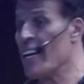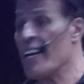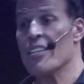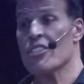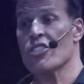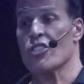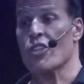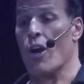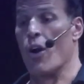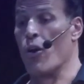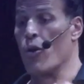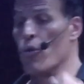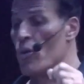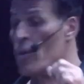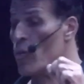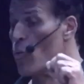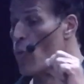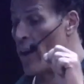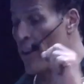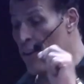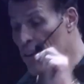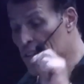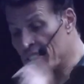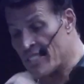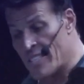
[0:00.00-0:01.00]
So
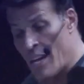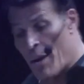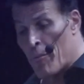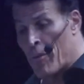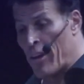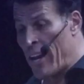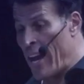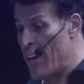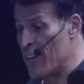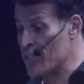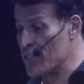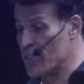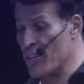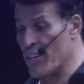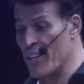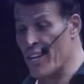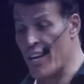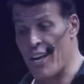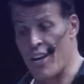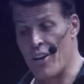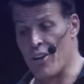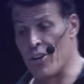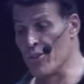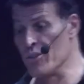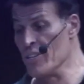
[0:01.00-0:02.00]
whether it's someone else or
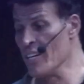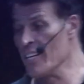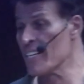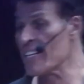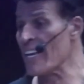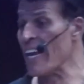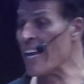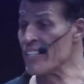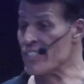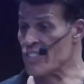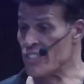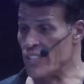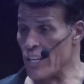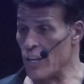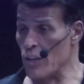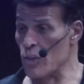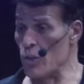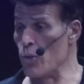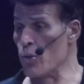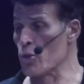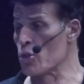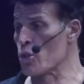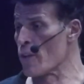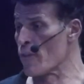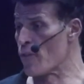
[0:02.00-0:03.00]
you, it's the
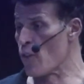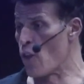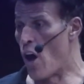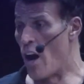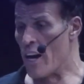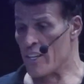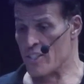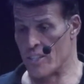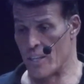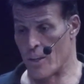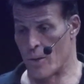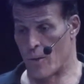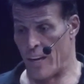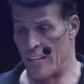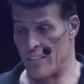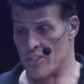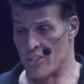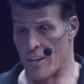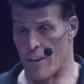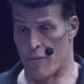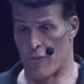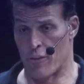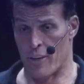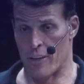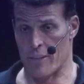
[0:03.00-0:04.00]
illusion of loss that creates
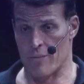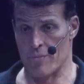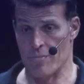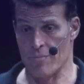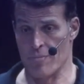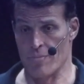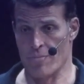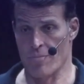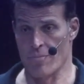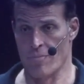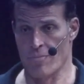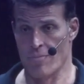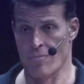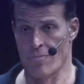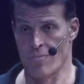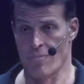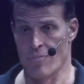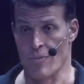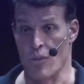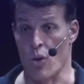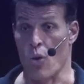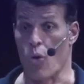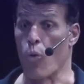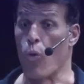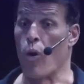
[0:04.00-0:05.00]
suffering.
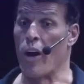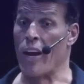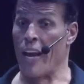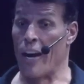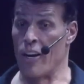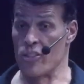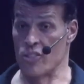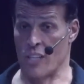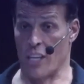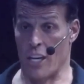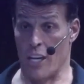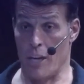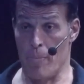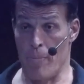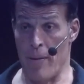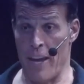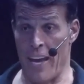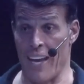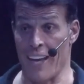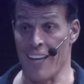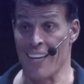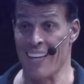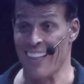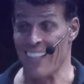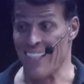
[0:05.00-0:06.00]
What else can it
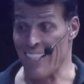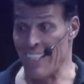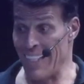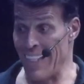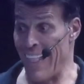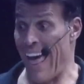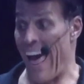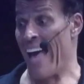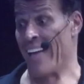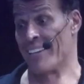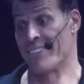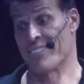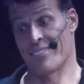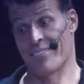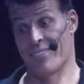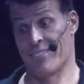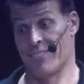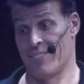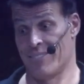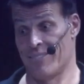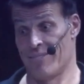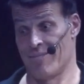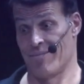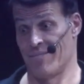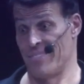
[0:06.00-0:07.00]
be? Less.
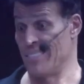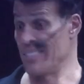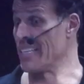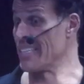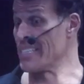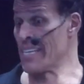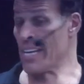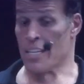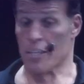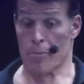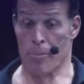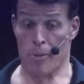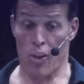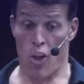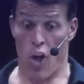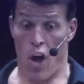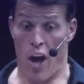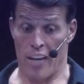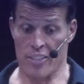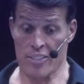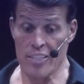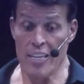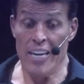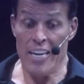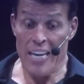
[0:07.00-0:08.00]
Doesn't have to be
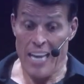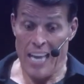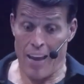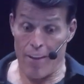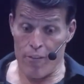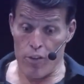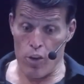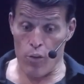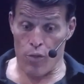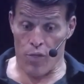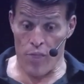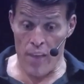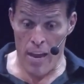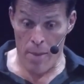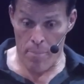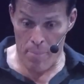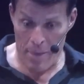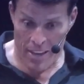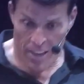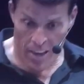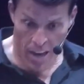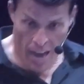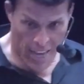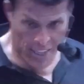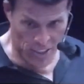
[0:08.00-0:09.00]
lost. If you think
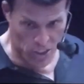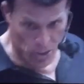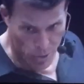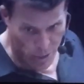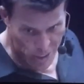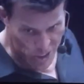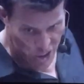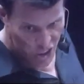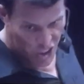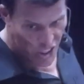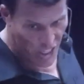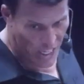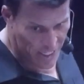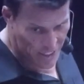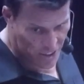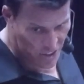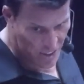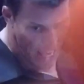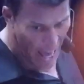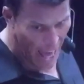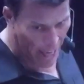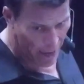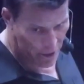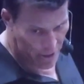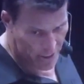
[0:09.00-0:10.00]
because of what she
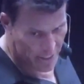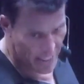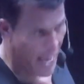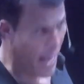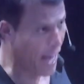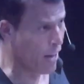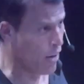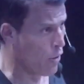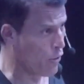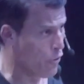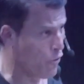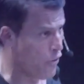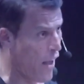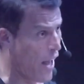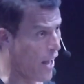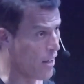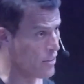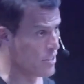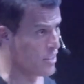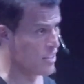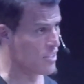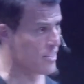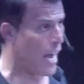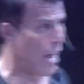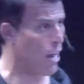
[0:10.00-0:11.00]
said or did or failed
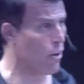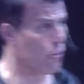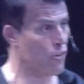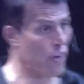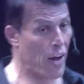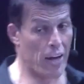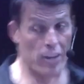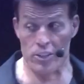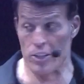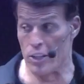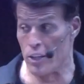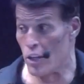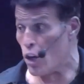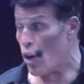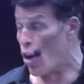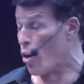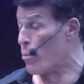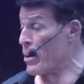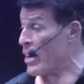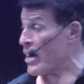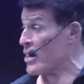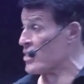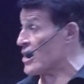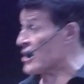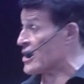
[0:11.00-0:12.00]
to say or failed to do, or
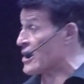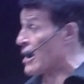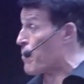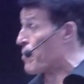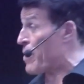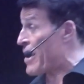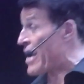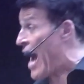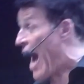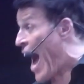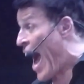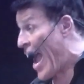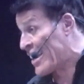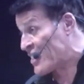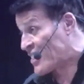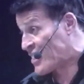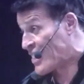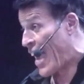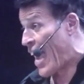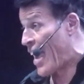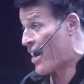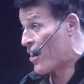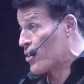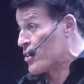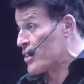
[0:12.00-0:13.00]
because of something I
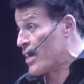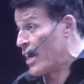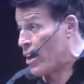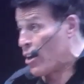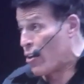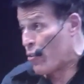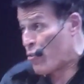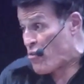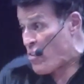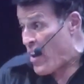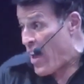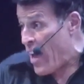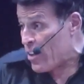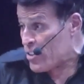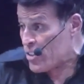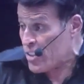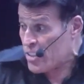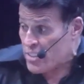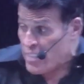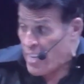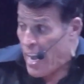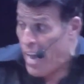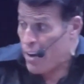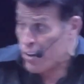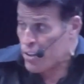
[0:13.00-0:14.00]
said or did or failed to
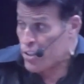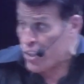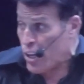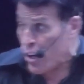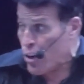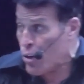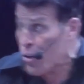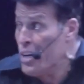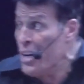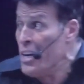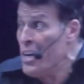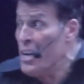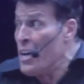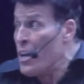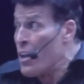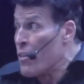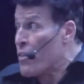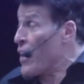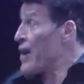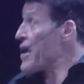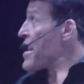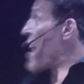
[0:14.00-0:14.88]
say or do, that